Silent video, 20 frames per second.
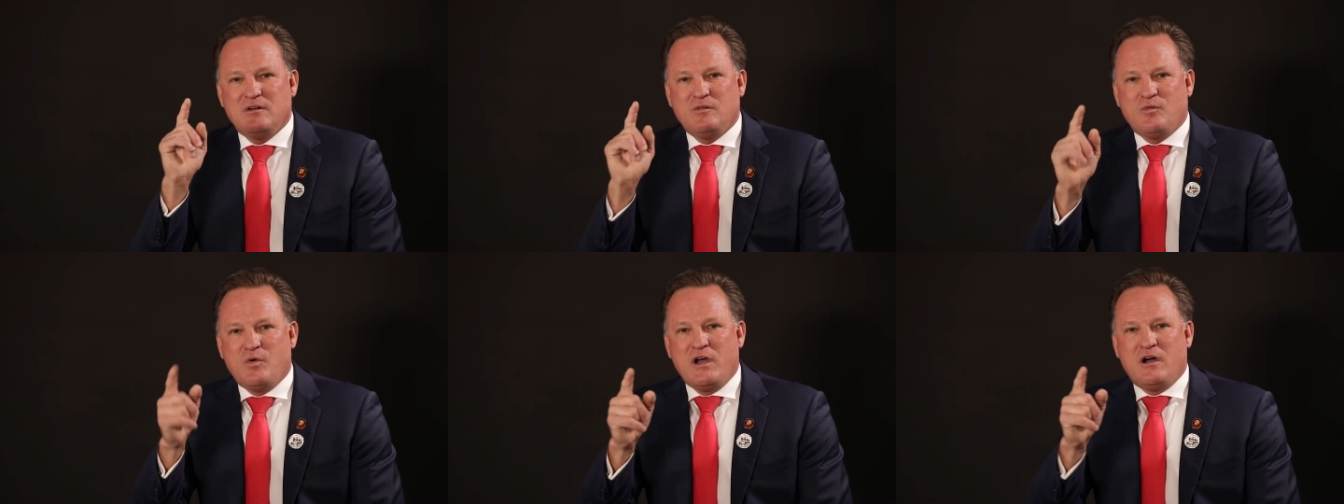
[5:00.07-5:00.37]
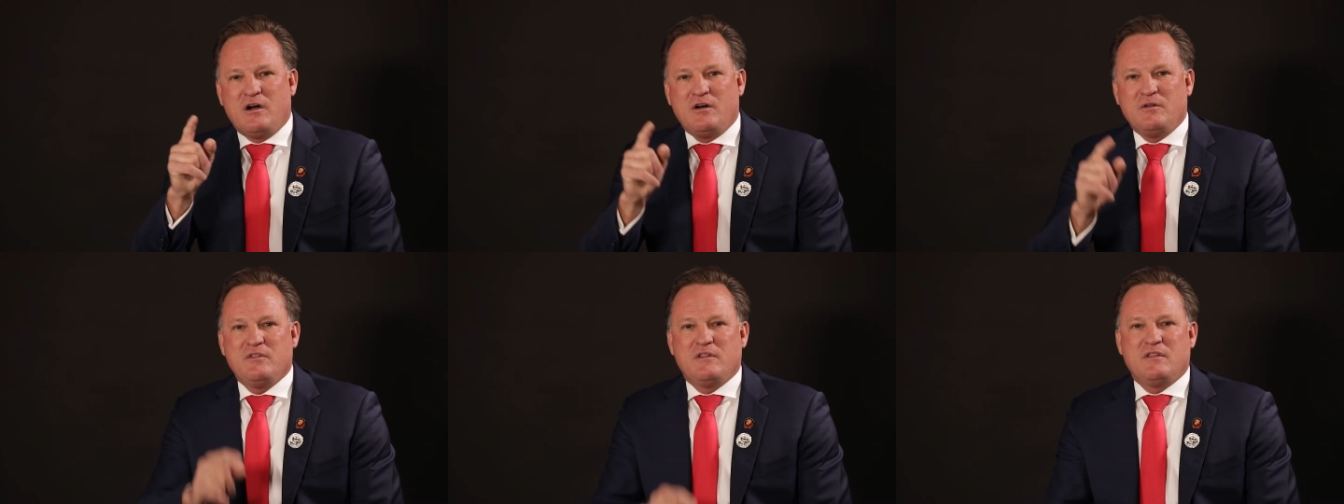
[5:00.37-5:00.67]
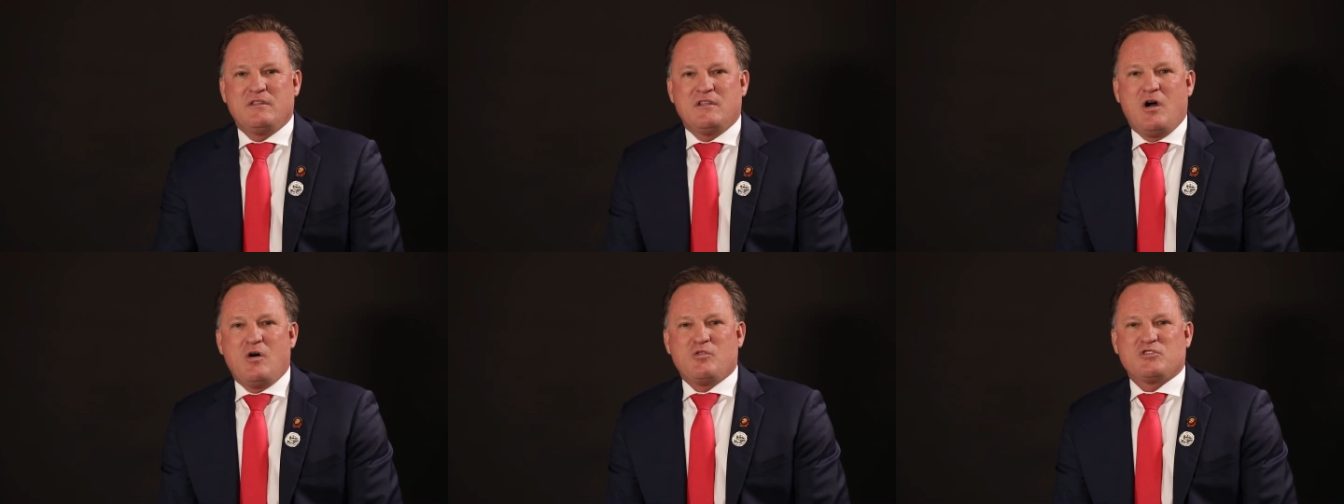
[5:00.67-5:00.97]
Well,
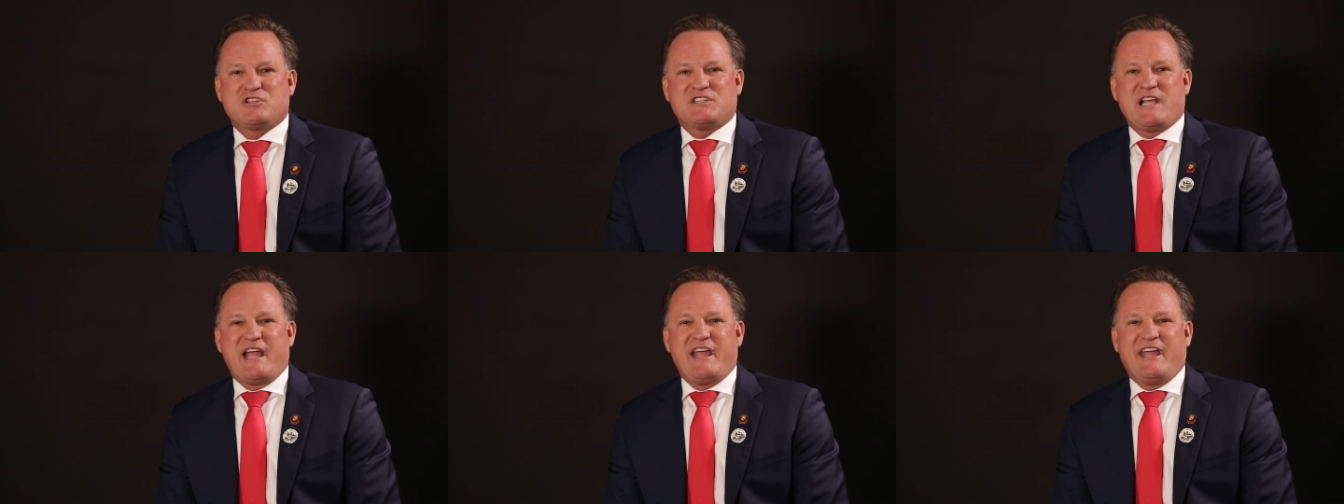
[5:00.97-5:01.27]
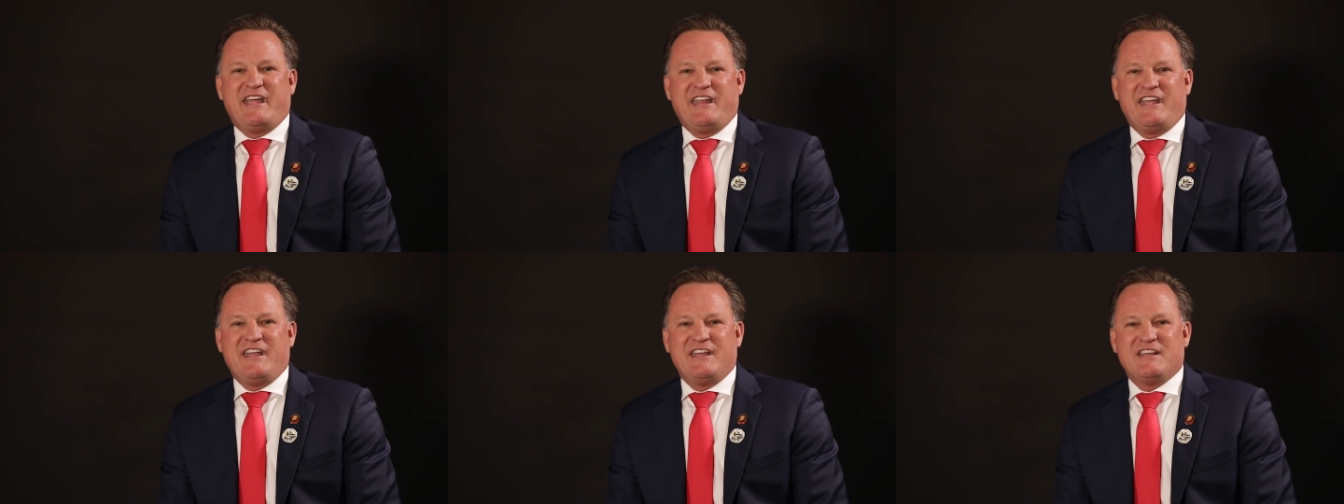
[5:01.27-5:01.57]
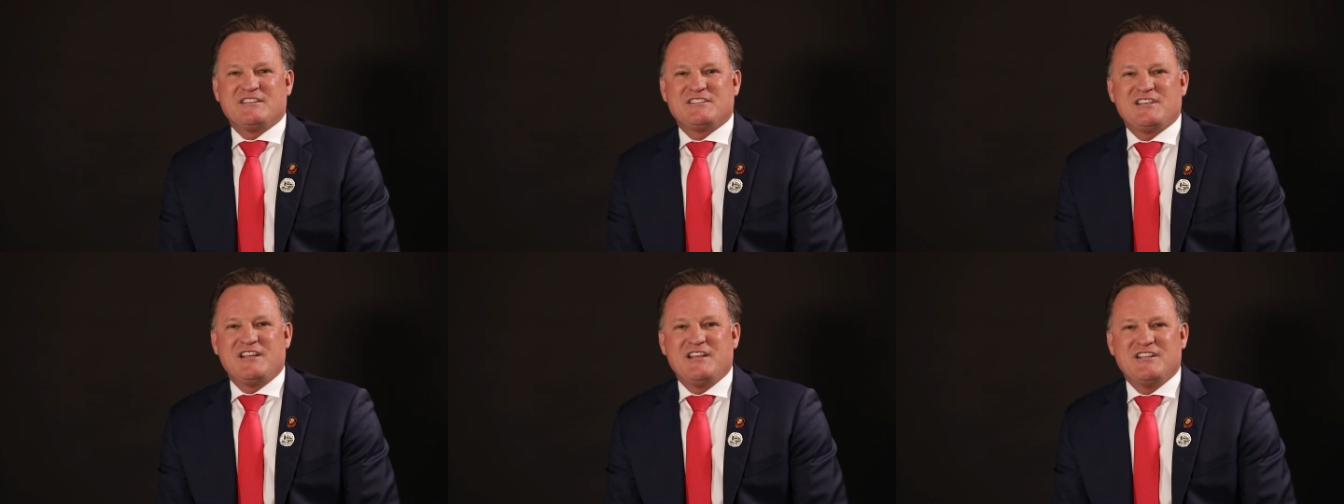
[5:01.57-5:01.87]
the old saying
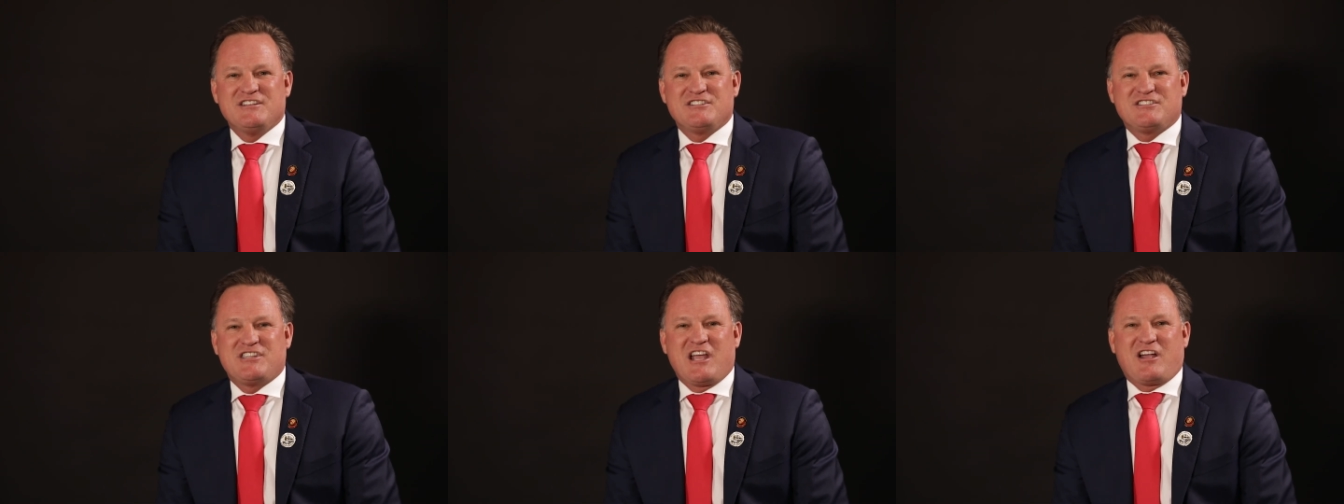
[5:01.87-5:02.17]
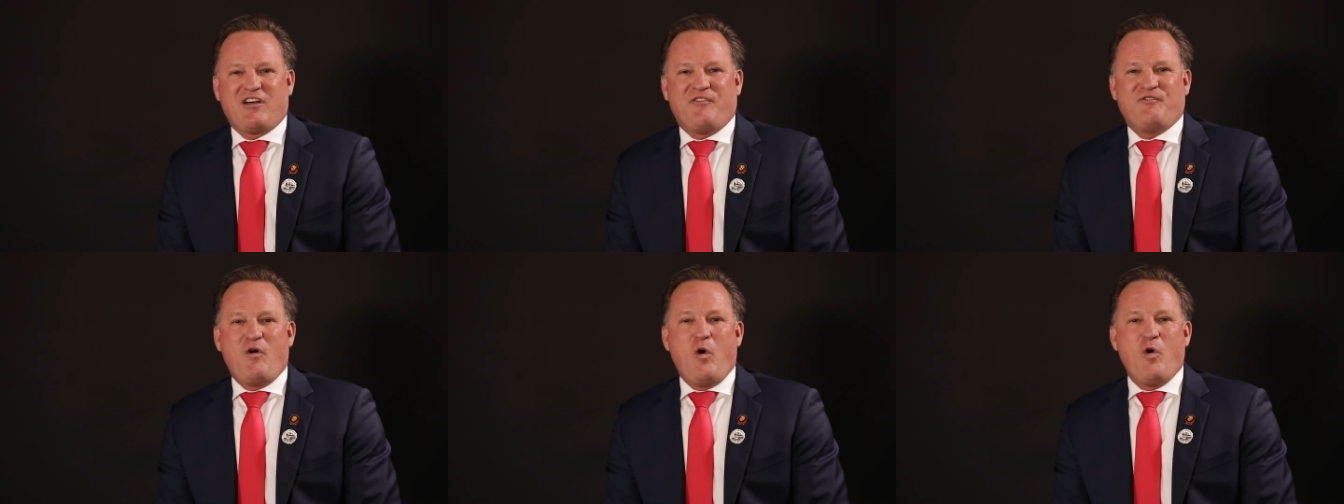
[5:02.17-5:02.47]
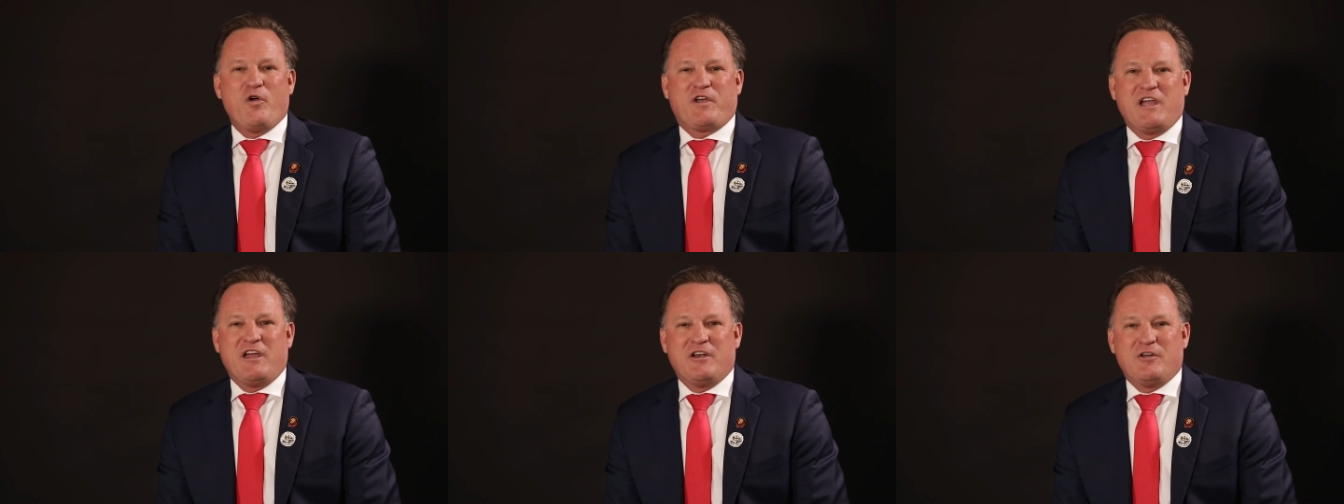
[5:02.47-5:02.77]
is, stick a
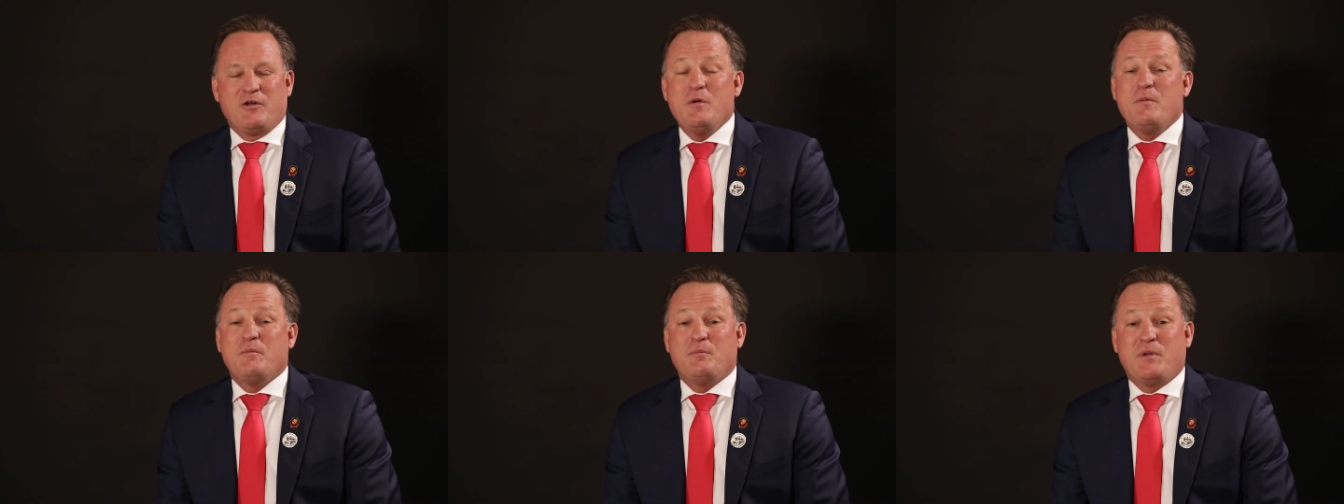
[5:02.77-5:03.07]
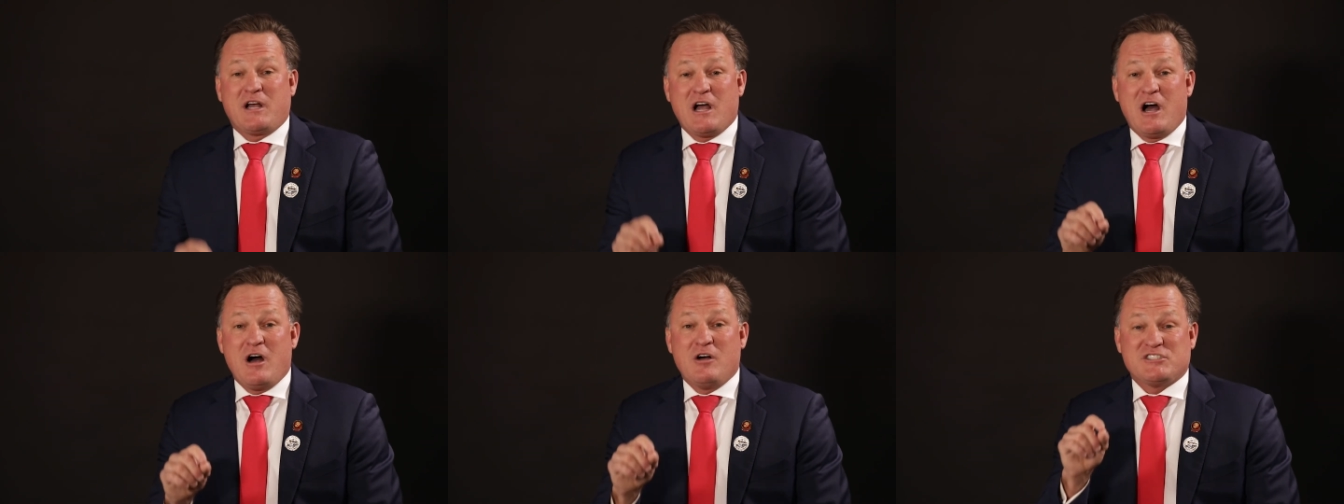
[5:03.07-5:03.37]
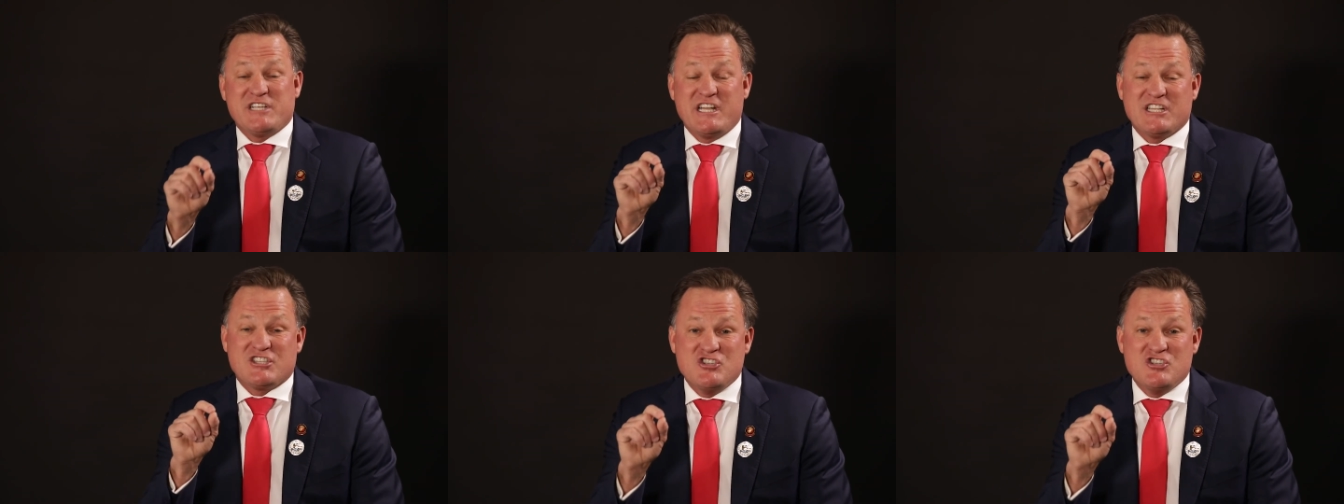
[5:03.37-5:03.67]
fork in her because it's